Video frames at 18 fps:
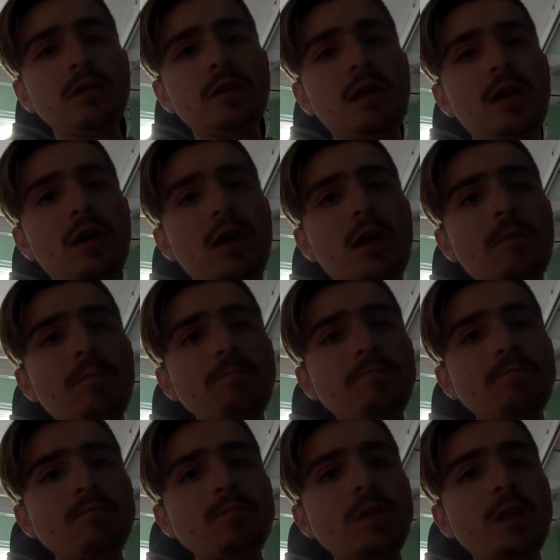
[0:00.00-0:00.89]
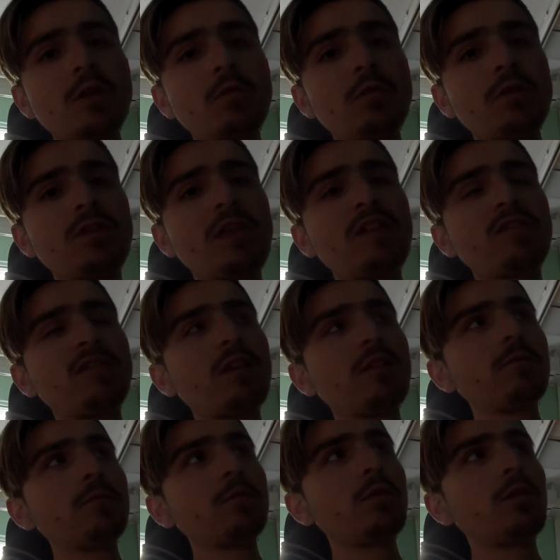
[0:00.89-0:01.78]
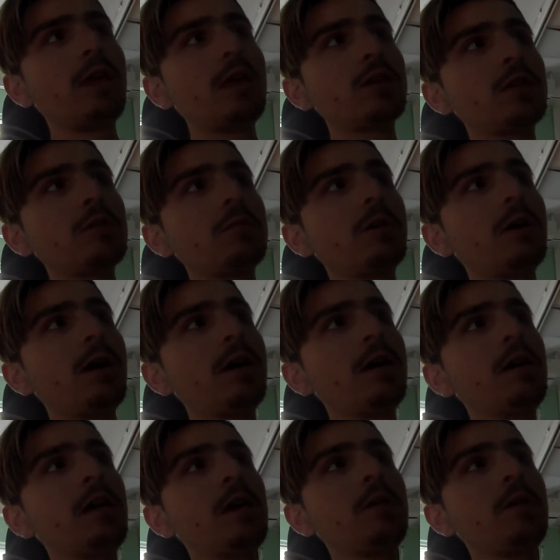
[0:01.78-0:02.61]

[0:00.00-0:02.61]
Don't know what tech stuff I'm gonna actually buy,